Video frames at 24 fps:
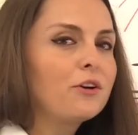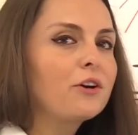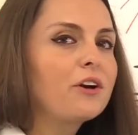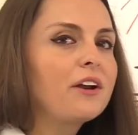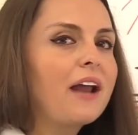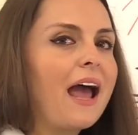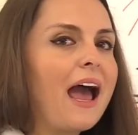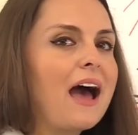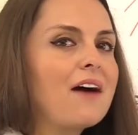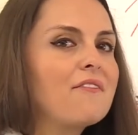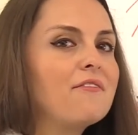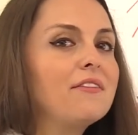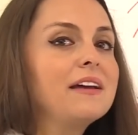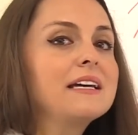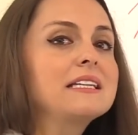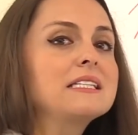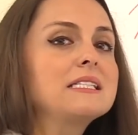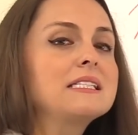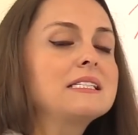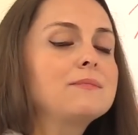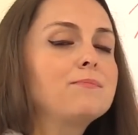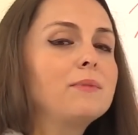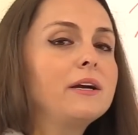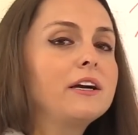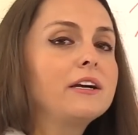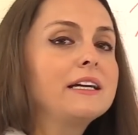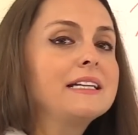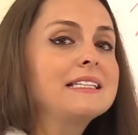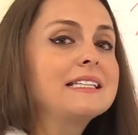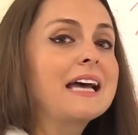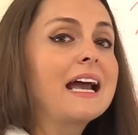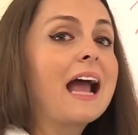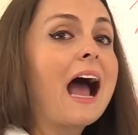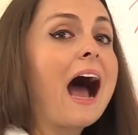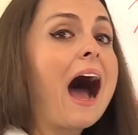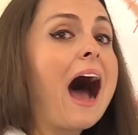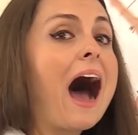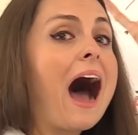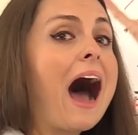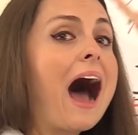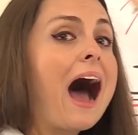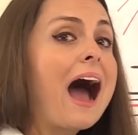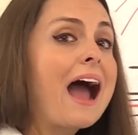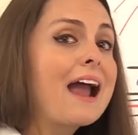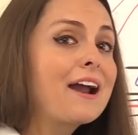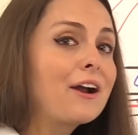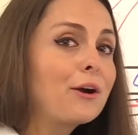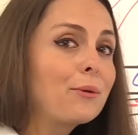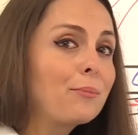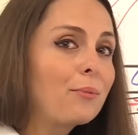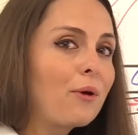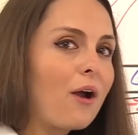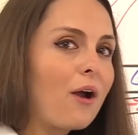They're going to have experience a higher